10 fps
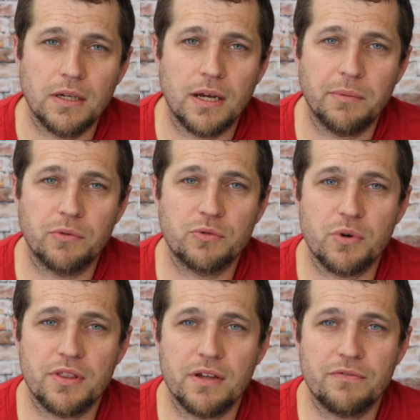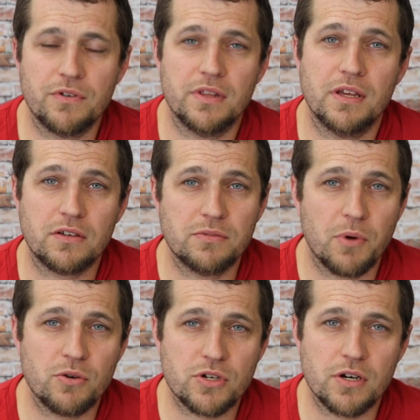Um, it was worth it for the
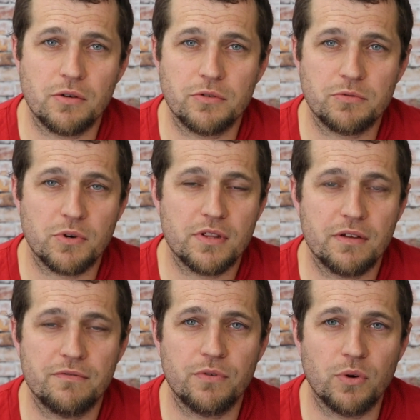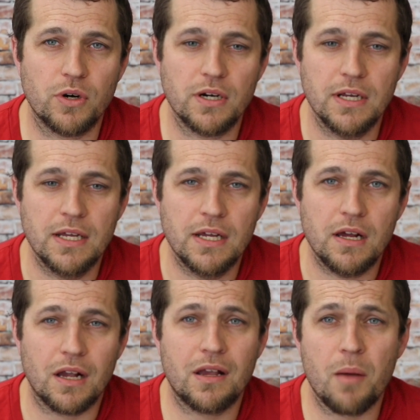exposure. It was worth it for
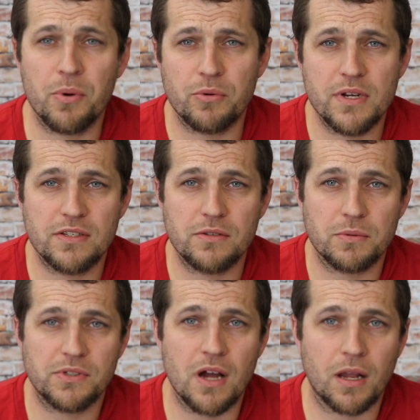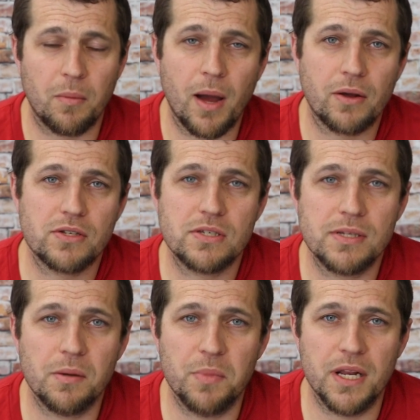a couple reasons we'll talk about just
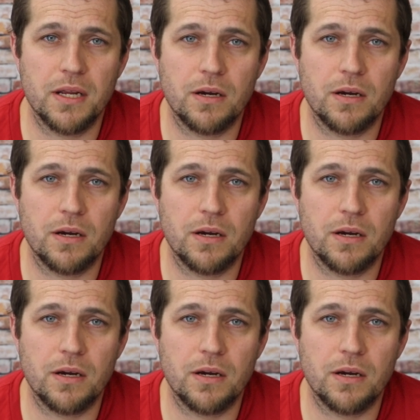in a minute